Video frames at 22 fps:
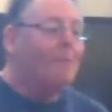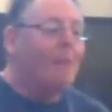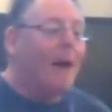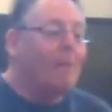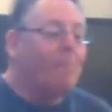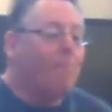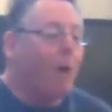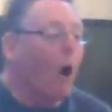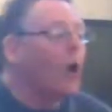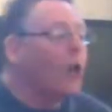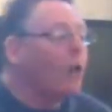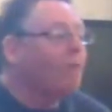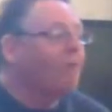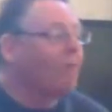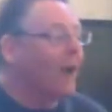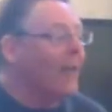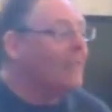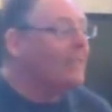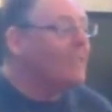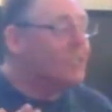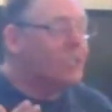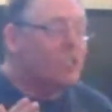My
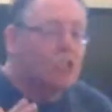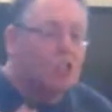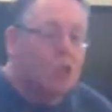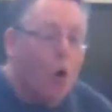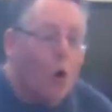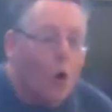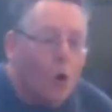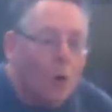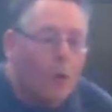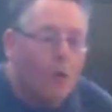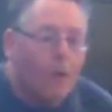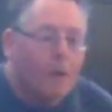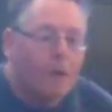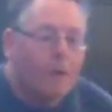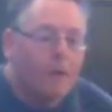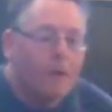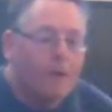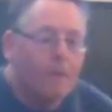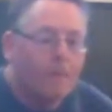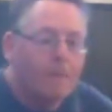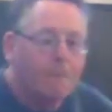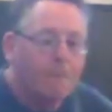boyfriend's stuck."
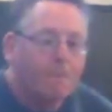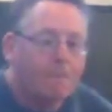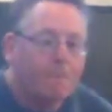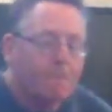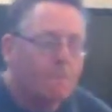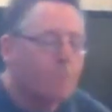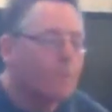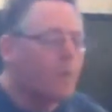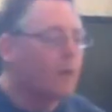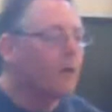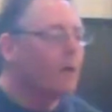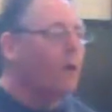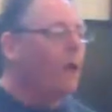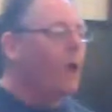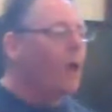He